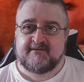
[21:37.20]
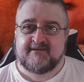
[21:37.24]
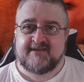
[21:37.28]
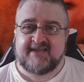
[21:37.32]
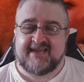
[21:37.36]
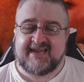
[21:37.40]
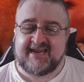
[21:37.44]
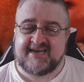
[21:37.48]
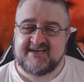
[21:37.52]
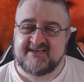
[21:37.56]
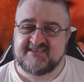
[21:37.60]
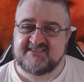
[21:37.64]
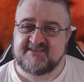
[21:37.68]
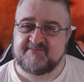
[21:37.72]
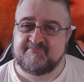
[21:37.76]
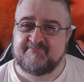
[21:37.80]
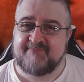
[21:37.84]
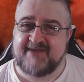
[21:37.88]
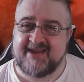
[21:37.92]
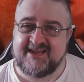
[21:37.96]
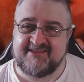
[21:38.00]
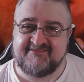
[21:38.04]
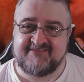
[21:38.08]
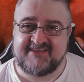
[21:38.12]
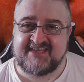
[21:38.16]
And there's a
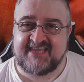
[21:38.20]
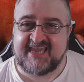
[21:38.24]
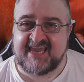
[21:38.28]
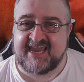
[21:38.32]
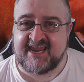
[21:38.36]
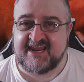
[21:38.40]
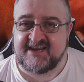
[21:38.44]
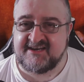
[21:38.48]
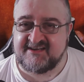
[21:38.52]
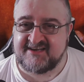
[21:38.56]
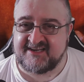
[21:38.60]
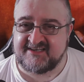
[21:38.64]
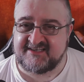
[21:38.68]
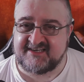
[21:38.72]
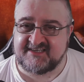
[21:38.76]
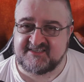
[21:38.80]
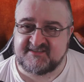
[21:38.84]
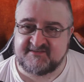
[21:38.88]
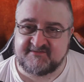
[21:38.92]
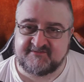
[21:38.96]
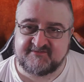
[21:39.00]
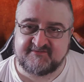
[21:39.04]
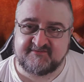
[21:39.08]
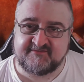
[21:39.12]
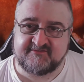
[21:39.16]
bit at the end that
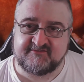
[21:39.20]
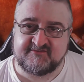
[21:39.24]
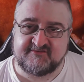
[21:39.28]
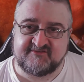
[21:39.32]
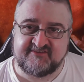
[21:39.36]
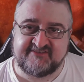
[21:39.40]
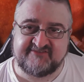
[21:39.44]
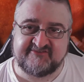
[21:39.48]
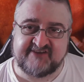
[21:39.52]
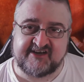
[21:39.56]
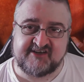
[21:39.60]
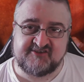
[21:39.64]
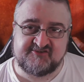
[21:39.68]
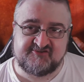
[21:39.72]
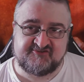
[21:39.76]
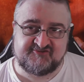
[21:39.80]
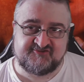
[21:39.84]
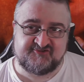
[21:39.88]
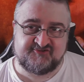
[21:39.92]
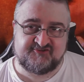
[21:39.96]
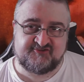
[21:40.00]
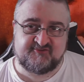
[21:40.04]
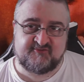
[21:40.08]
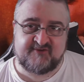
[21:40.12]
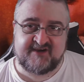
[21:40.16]
doesn't ring
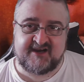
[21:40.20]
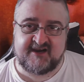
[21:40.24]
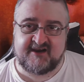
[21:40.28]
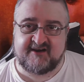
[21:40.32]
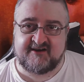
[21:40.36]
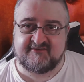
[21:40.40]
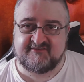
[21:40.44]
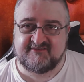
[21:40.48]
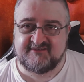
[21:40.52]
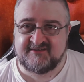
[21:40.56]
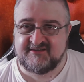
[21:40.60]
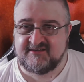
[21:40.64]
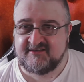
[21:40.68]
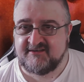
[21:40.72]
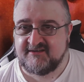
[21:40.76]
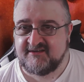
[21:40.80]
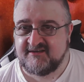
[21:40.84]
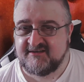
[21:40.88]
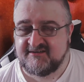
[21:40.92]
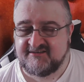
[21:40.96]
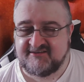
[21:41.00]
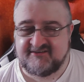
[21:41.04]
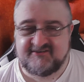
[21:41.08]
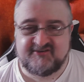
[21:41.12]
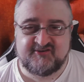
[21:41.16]
true where
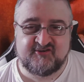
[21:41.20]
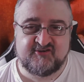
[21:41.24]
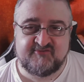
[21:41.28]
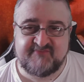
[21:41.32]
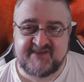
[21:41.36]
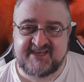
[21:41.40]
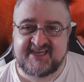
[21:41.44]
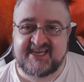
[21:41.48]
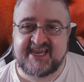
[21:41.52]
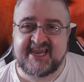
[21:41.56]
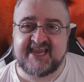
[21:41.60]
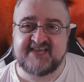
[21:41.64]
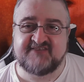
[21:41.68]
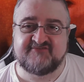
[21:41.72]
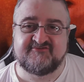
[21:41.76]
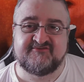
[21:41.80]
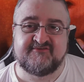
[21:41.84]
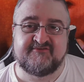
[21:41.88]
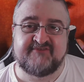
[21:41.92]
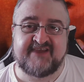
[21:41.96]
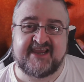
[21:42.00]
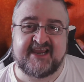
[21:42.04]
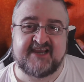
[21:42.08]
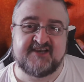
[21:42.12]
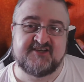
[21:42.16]
Naomi gets
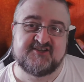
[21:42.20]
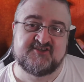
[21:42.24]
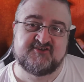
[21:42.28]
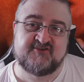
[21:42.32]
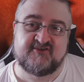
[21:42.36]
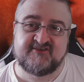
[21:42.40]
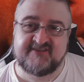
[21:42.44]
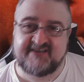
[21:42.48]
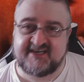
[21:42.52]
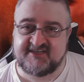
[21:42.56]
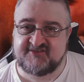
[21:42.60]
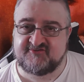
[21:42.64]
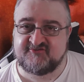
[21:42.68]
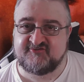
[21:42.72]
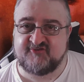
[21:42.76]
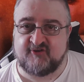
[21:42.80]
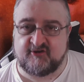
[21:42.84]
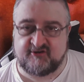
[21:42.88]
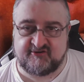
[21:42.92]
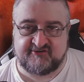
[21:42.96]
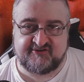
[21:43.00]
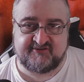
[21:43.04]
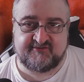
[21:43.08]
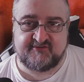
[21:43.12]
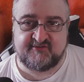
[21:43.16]
revenge on this
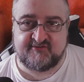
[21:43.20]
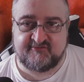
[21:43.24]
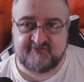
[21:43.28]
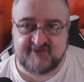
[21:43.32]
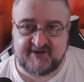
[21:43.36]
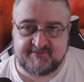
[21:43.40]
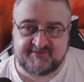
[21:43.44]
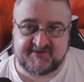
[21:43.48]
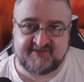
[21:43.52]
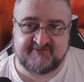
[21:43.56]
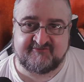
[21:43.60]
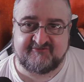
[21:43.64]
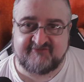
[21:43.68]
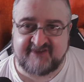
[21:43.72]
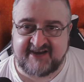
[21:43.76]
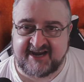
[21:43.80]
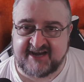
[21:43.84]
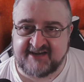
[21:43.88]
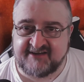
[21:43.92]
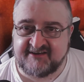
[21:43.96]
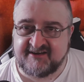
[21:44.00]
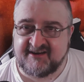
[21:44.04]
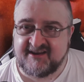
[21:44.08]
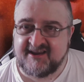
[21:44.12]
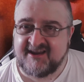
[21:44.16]
rocker who raped a
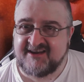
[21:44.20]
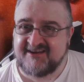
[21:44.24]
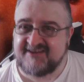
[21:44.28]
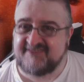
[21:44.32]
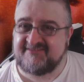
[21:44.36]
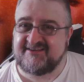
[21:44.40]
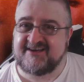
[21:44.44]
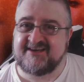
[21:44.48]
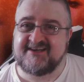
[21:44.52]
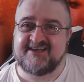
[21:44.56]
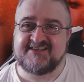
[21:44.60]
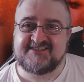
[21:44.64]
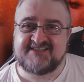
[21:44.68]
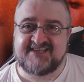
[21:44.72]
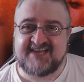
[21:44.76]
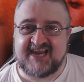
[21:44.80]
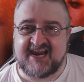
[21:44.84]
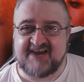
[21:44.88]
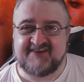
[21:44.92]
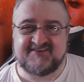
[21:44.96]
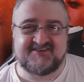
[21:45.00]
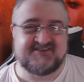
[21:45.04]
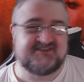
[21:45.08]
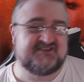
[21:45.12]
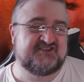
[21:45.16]
friend. You're thinking, this
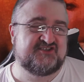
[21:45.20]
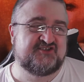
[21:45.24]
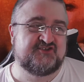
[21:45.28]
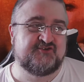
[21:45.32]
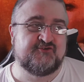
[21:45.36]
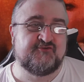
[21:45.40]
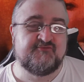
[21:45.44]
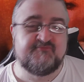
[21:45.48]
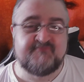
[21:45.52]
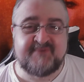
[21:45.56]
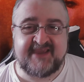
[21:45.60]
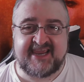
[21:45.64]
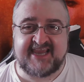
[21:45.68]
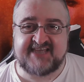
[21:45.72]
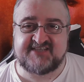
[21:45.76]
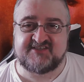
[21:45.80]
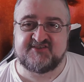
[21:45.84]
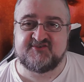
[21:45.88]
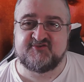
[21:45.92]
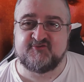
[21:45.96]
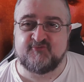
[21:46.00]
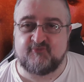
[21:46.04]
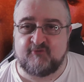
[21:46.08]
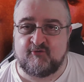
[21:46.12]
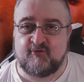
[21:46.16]
character's so base and
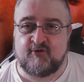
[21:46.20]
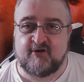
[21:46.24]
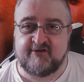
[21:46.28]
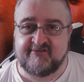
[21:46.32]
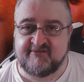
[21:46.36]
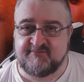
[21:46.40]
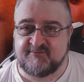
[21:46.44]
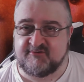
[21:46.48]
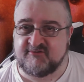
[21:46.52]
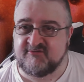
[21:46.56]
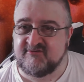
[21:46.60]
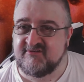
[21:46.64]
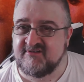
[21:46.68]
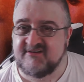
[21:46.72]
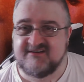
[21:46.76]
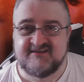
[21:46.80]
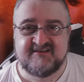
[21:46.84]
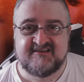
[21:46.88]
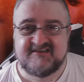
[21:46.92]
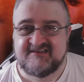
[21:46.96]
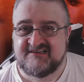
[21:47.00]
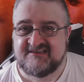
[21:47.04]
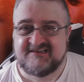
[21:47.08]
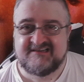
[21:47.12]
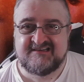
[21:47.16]
so horrible.
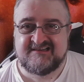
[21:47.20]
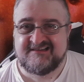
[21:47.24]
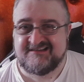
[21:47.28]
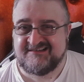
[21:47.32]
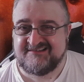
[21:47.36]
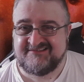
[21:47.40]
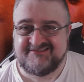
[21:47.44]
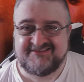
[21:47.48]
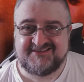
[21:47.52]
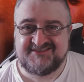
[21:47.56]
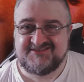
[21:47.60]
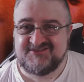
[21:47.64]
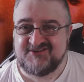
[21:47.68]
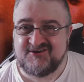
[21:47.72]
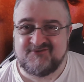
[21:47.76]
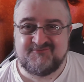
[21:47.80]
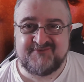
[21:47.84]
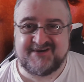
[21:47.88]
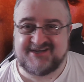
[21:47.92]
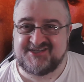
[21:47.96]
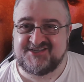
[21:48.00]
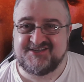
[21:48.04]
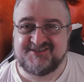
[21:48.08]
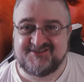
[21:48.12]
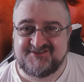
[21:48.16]
There's no way
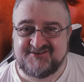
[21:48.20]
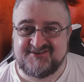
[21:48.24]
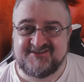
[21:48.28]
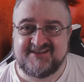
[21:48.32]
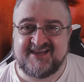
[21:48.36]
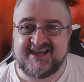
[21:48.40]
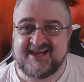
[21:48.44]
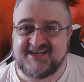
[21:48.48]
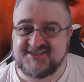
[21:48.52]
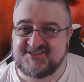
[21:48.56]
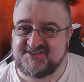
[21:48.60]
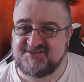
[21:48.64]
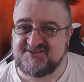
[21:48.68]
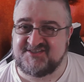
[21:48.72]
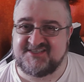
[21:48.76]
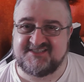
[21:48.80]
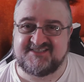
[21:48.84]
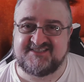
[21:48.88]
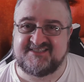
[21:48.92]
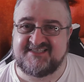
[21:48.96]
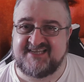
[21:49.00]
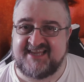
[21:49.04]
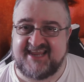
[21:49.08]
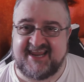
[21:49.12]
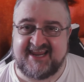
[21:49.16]
she'd do that. She'd just
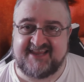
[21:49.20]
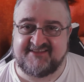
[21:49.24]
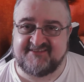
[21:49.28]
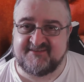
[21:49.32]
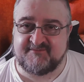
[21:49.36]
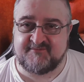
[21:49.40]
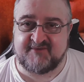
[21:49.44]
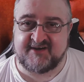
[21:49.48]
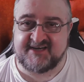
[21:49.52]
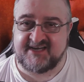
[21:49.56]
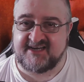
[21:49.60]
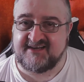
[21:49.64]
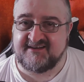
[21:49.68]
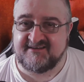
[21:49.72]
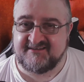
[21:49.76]
take the money.